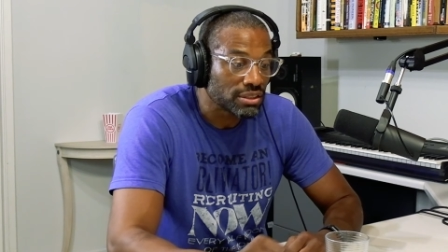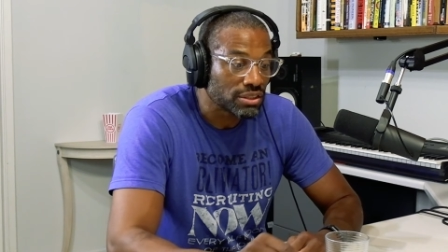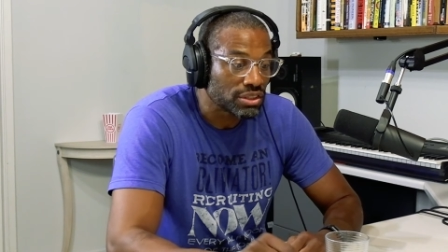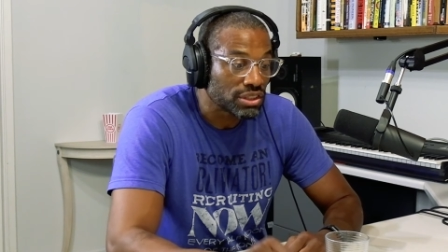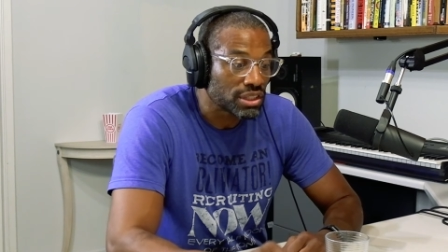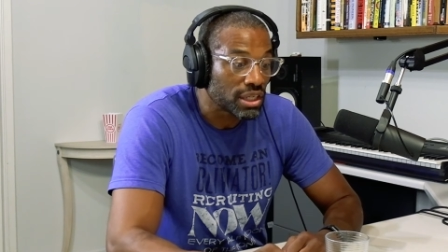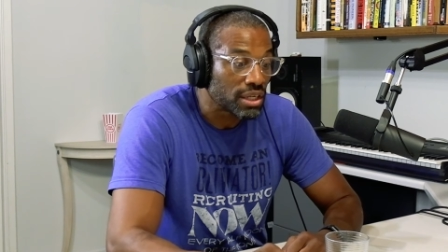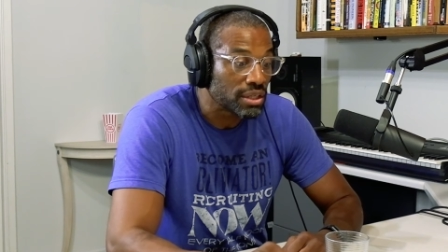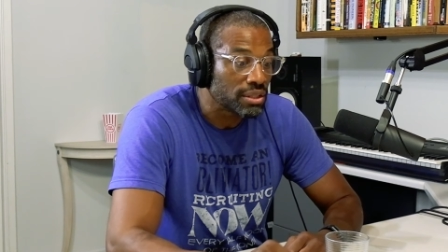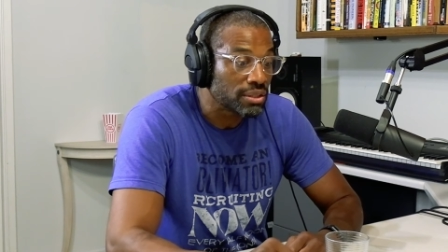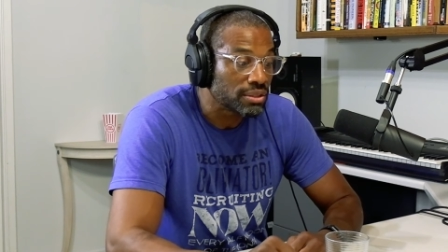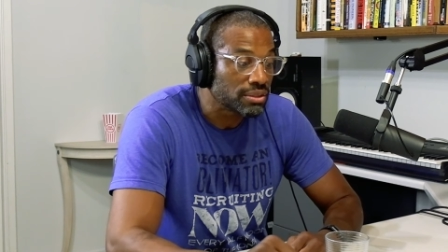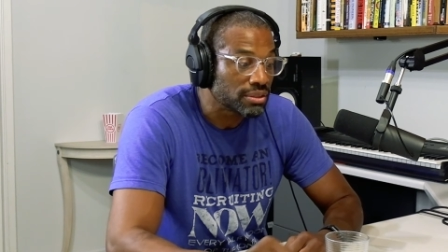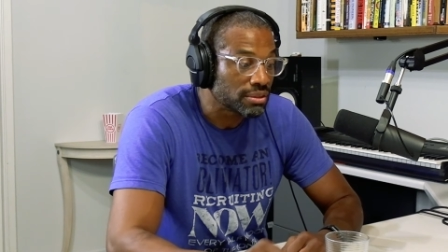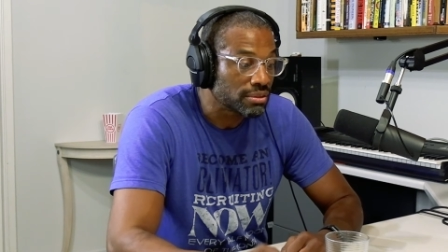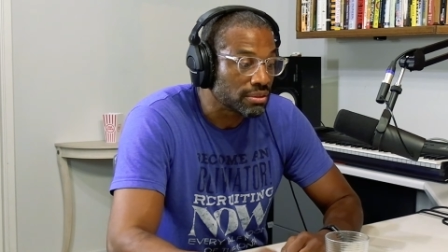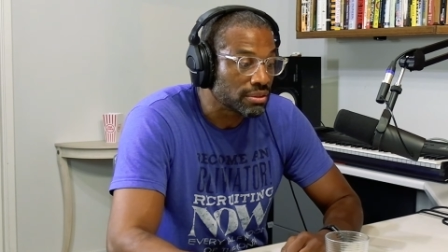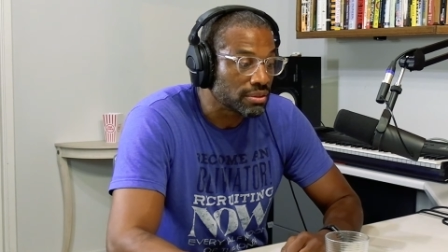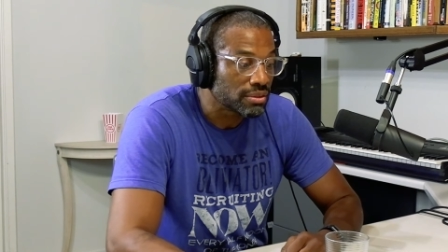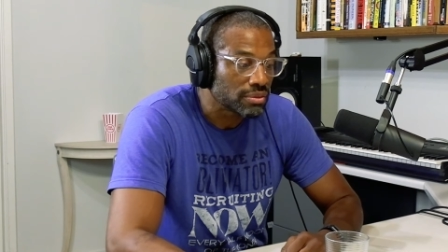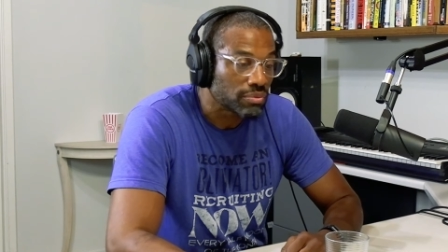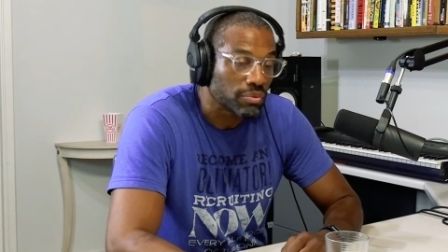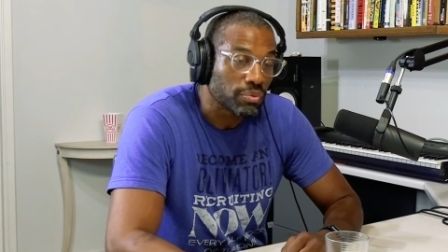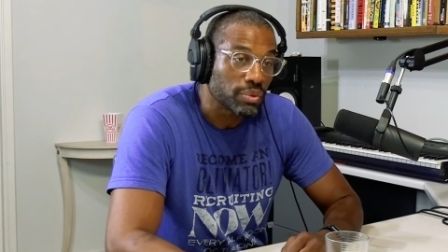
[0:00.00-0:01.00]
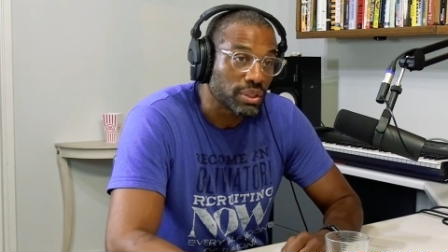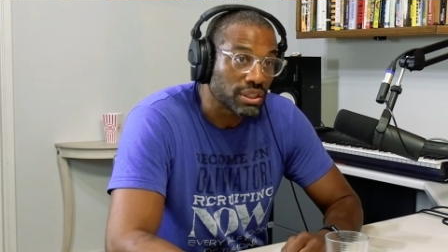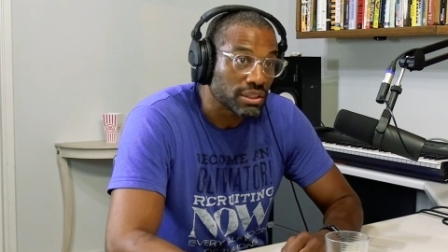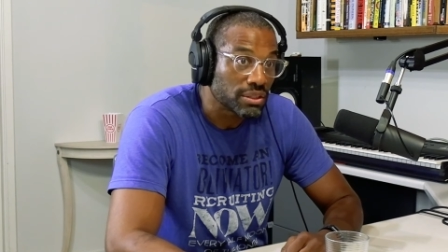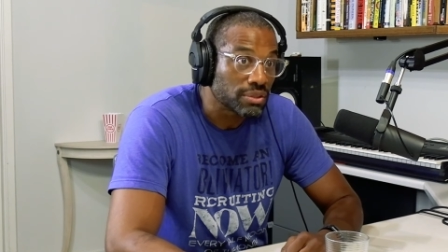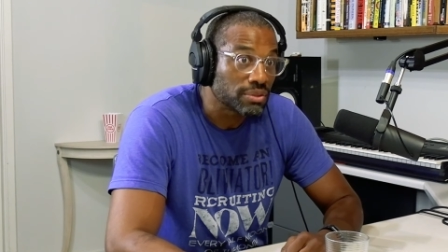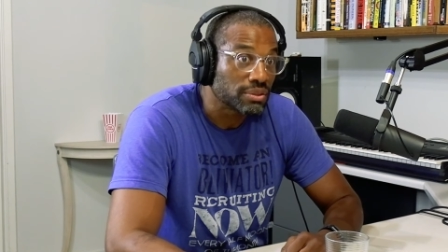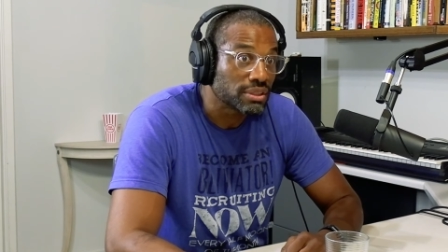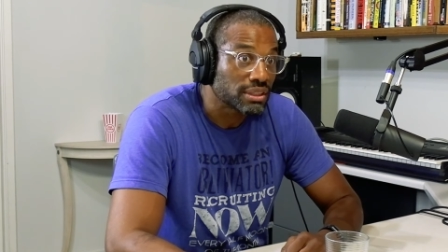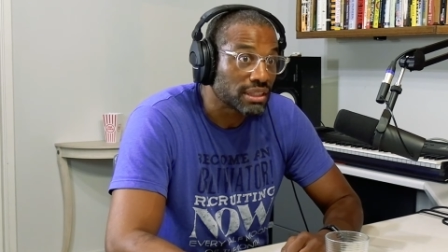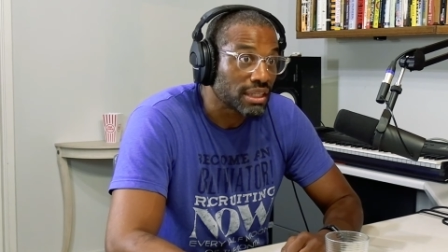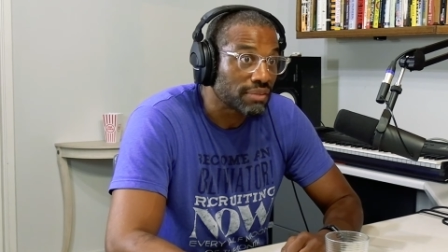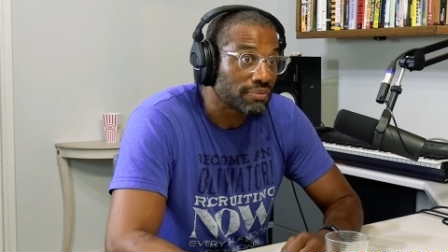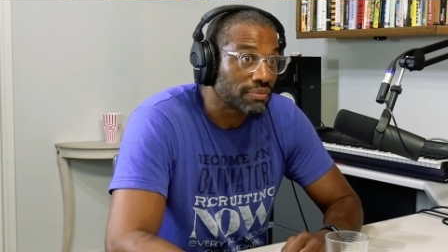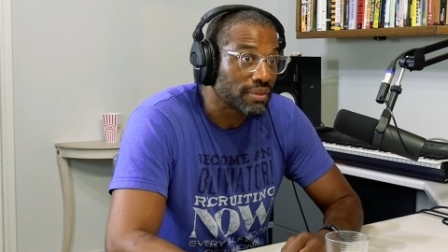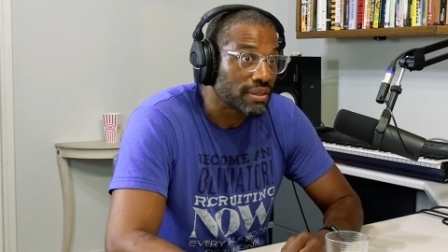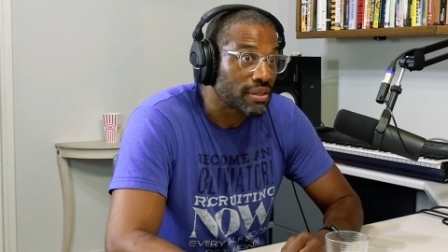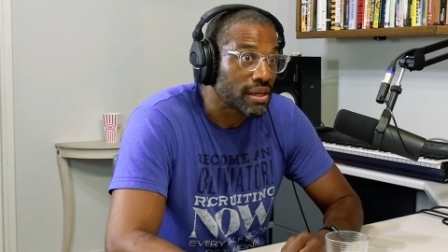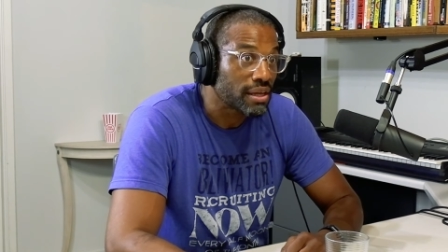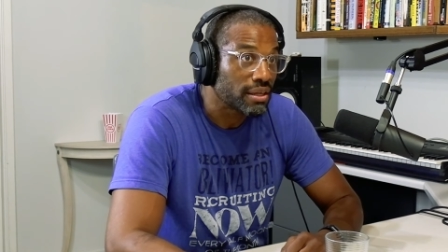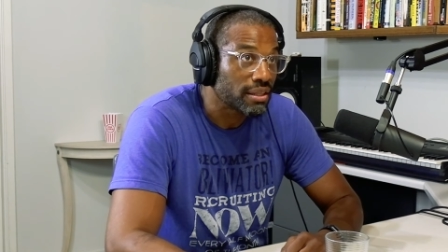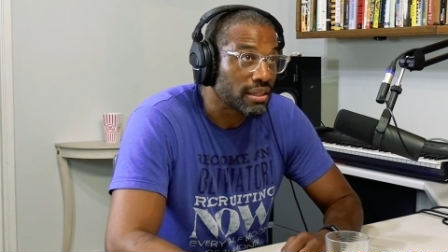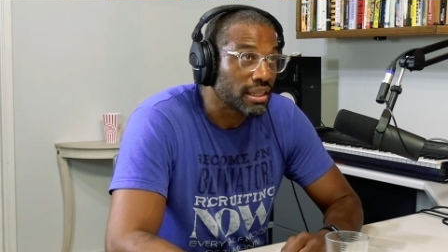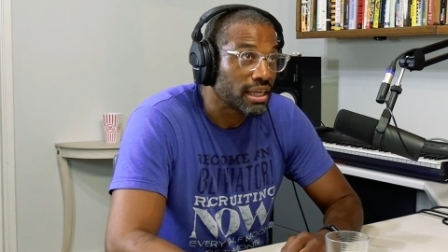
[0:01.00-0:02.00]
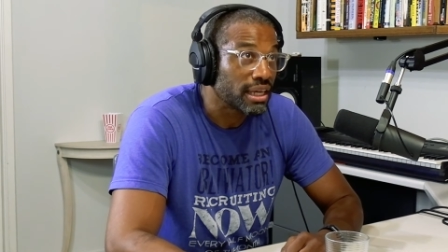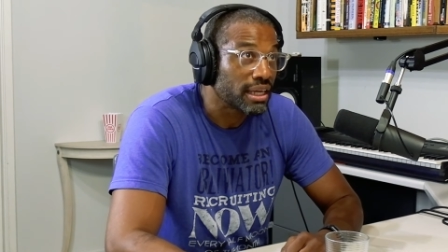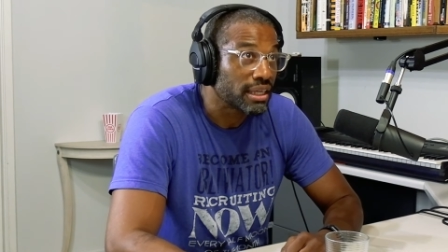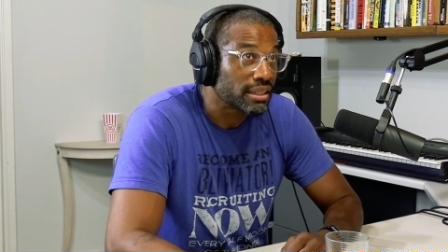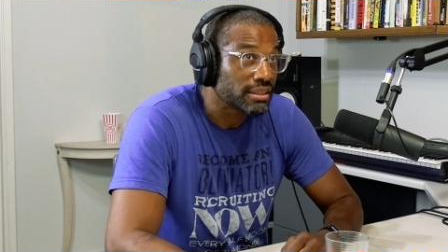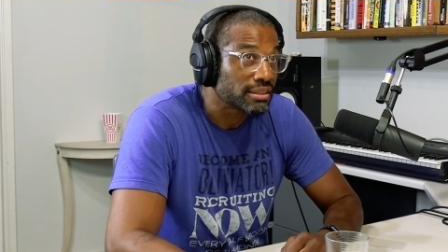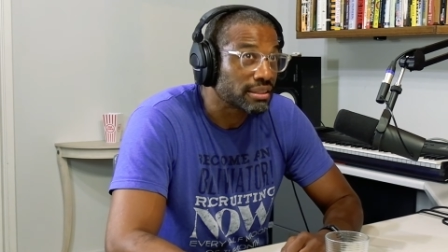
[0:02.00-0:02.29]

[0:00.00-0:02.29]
and shows, and we'd do stuff there.